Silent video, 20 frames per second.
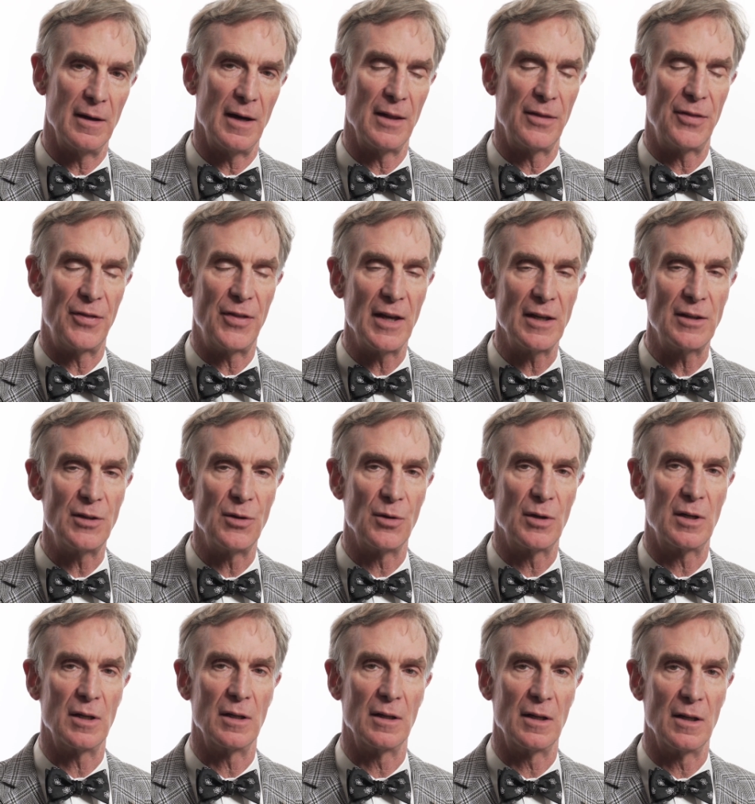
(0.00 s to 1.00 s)
I think
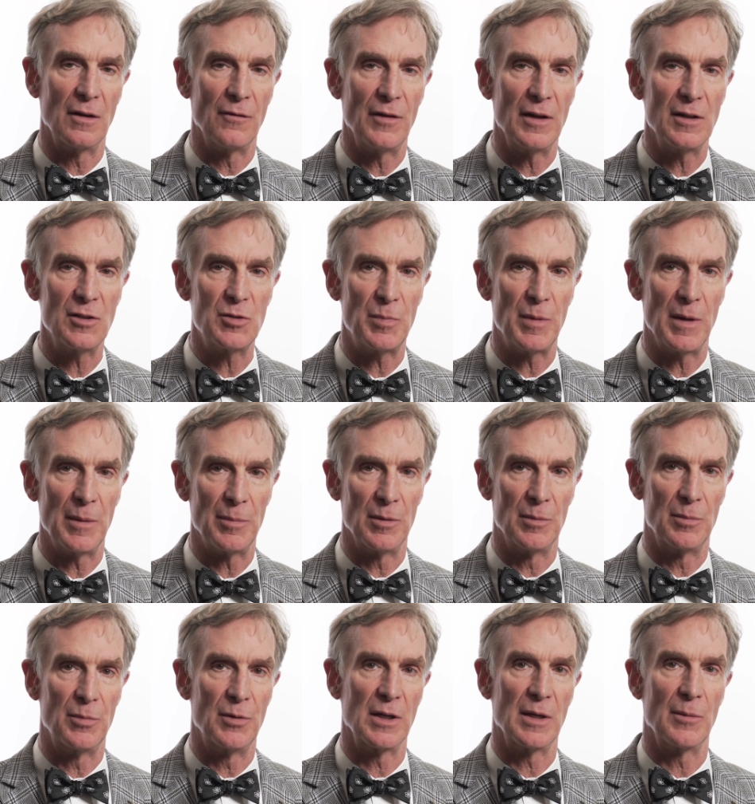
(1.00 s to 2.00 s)
you can convince
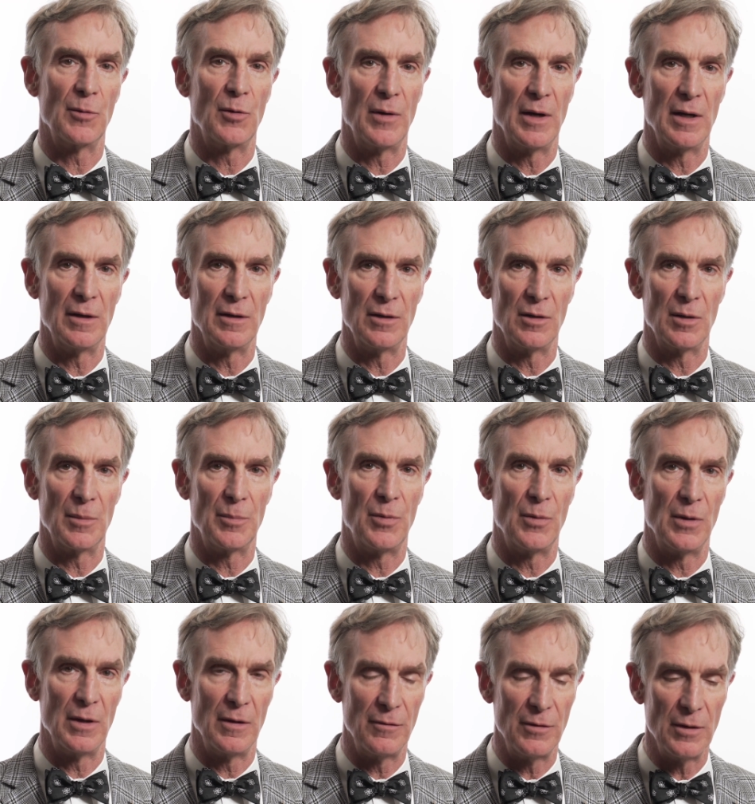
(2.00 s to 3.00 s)
people, bring them around to your
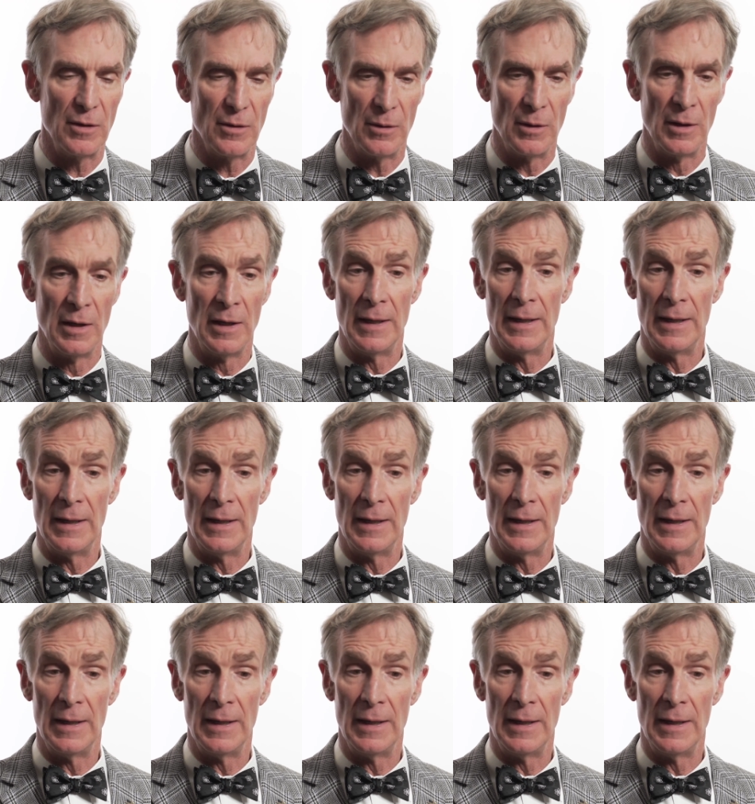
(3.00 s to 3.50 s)
point of view.